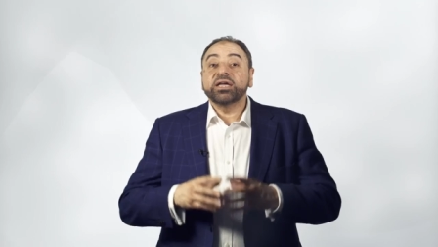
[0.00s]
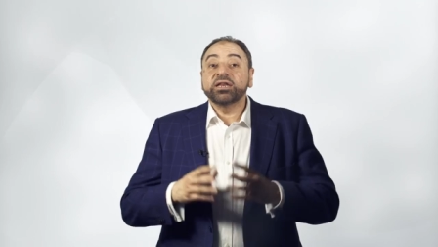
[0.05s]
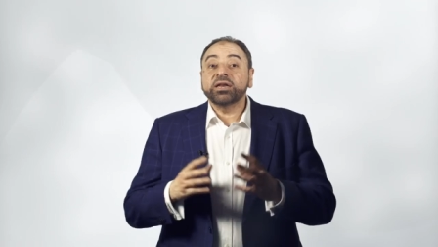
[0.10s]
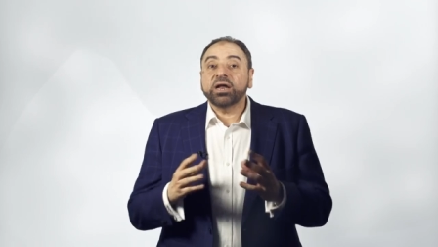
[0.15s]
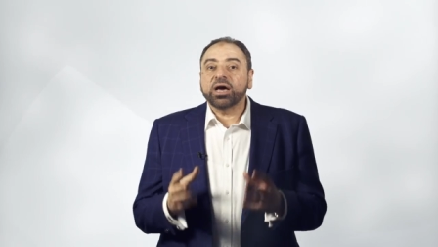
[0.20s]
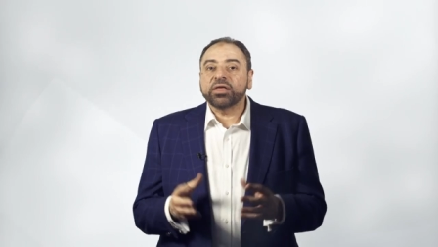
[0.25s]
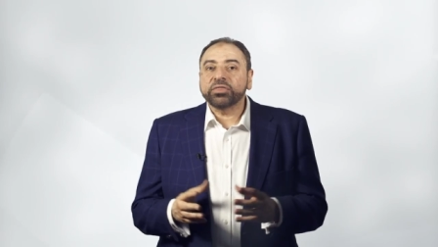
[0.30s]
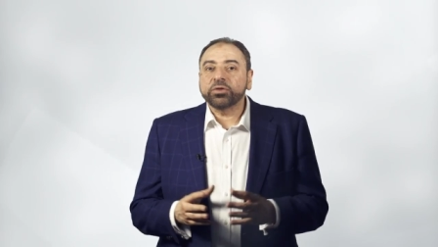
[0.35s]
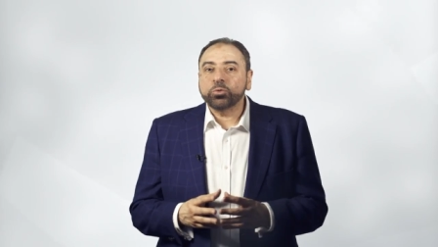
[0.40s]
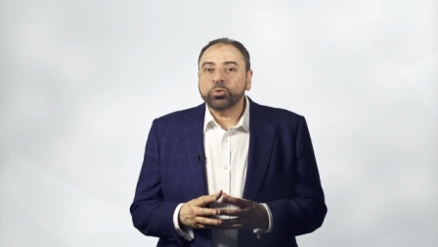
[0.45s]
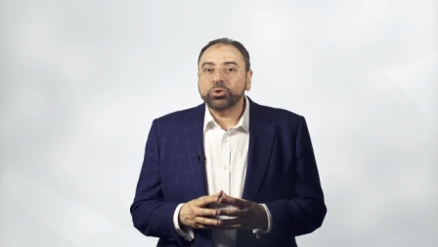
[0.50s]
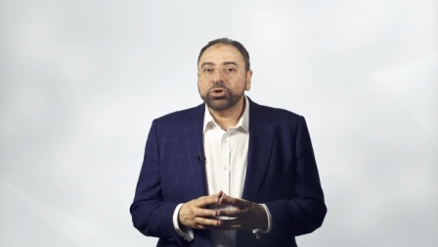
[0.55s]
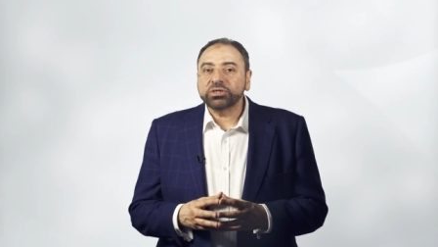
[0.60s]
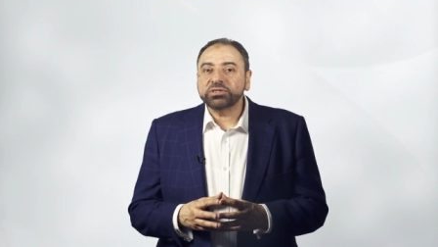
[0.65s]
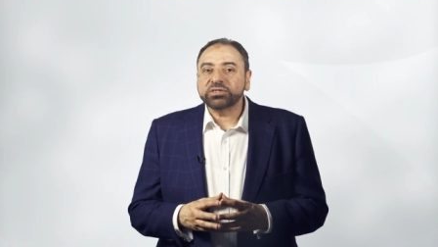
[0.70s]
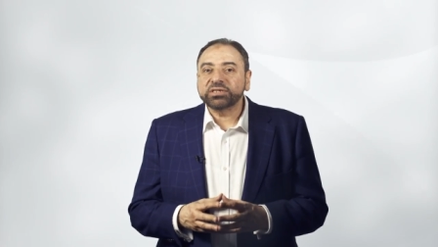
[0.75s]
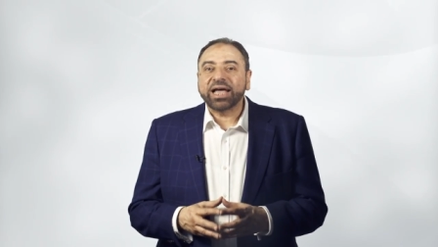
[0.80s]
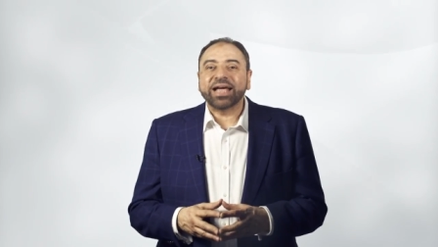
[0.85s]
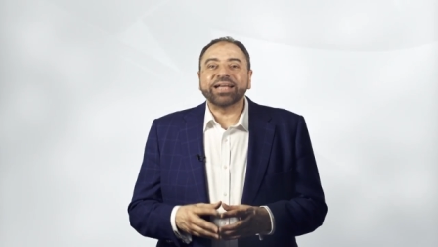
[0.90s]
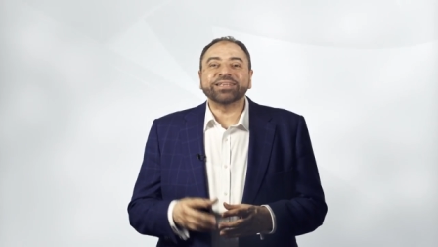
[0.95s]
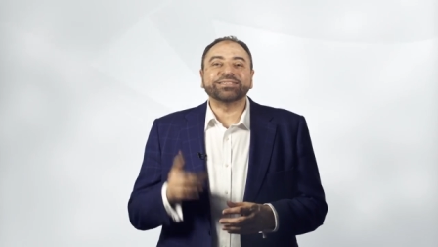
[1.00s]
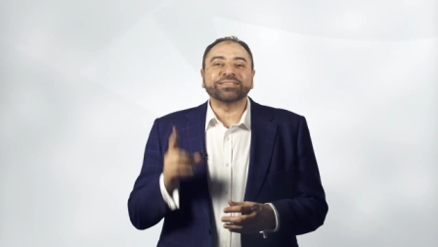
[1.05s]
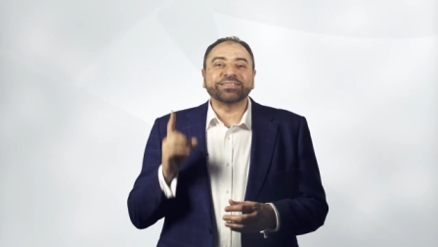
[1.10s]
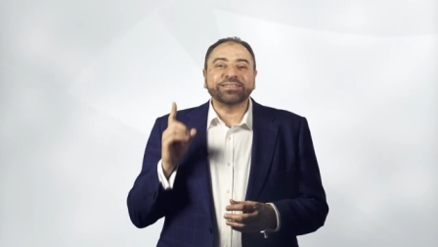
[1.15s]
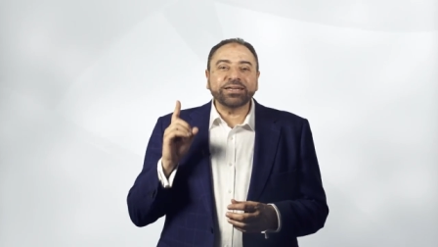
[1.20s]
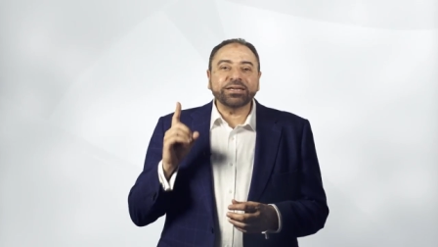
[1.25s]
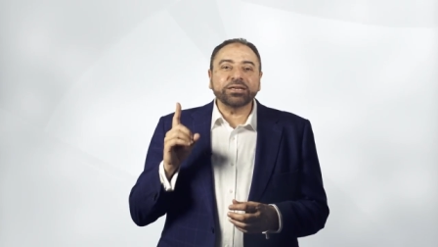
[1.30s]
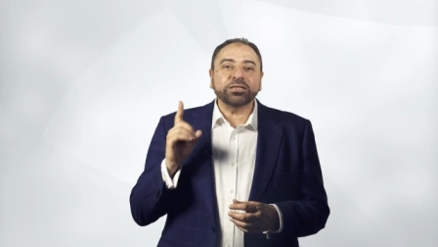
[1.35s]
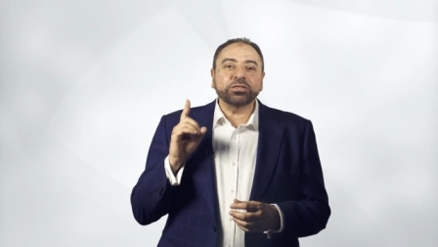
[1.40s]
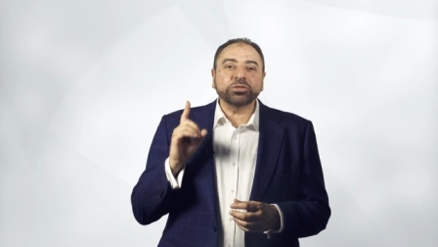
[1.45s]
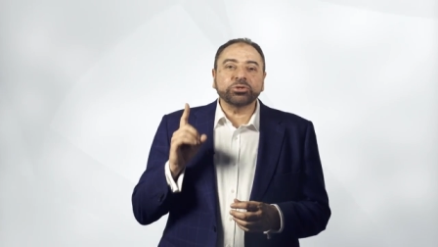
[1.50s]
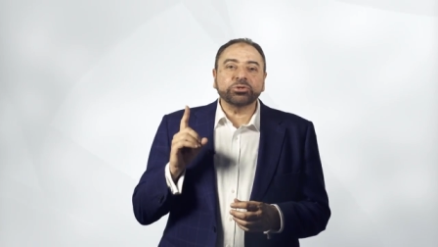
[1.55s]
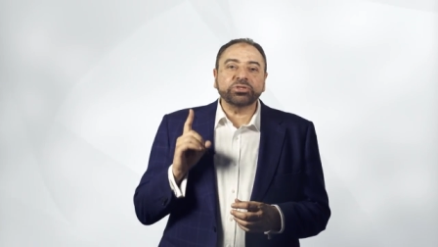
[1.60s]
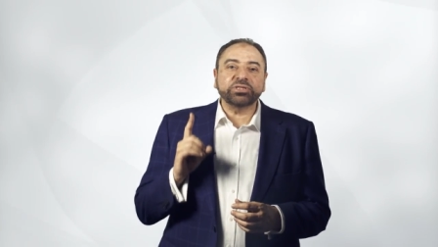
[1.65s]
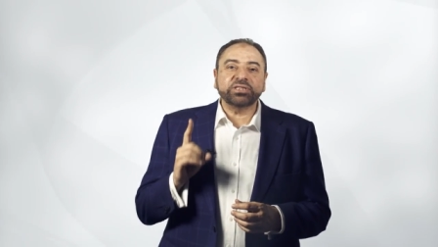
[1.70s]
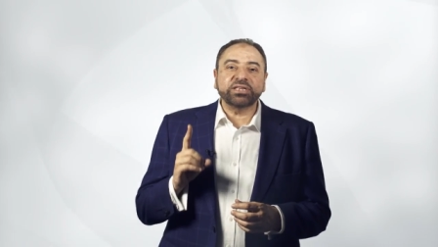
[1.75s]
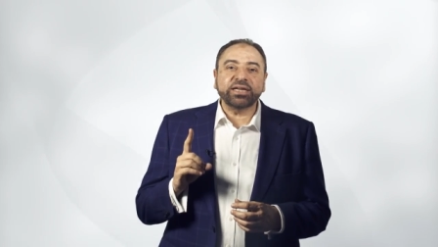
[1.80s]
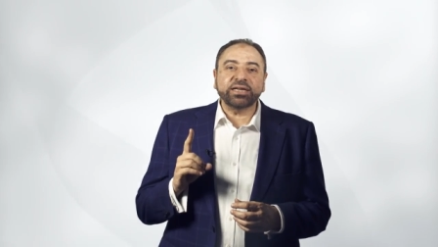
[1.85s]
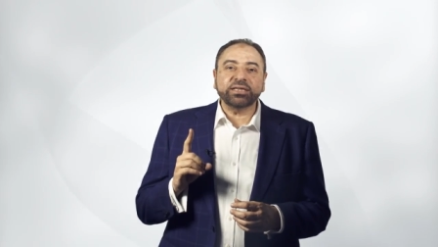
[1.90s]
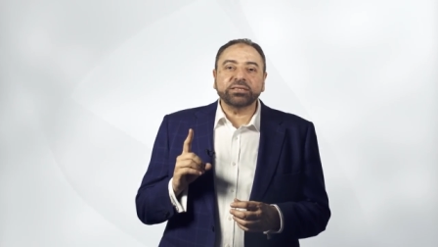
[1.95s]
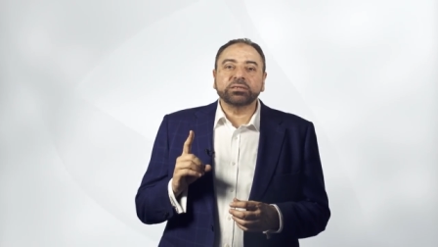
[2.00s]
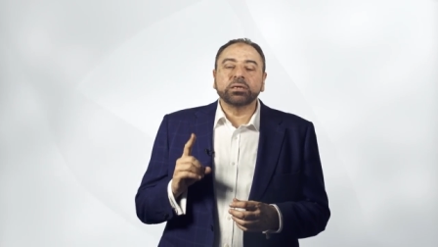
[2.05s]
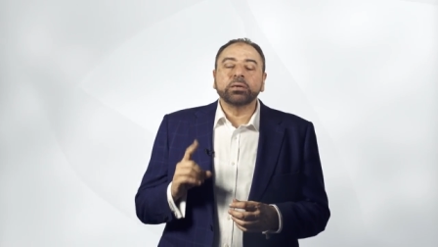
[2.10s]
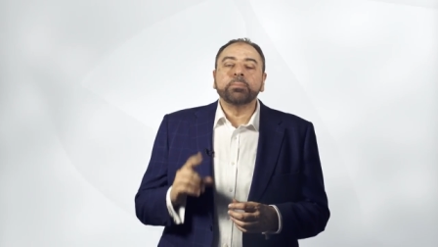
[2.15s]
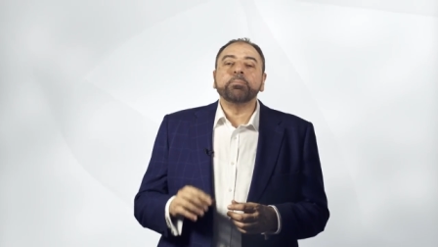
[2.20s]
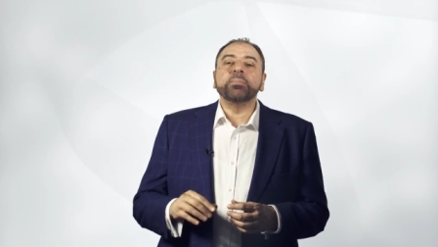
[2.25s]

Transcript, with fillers: In other words, a single good deed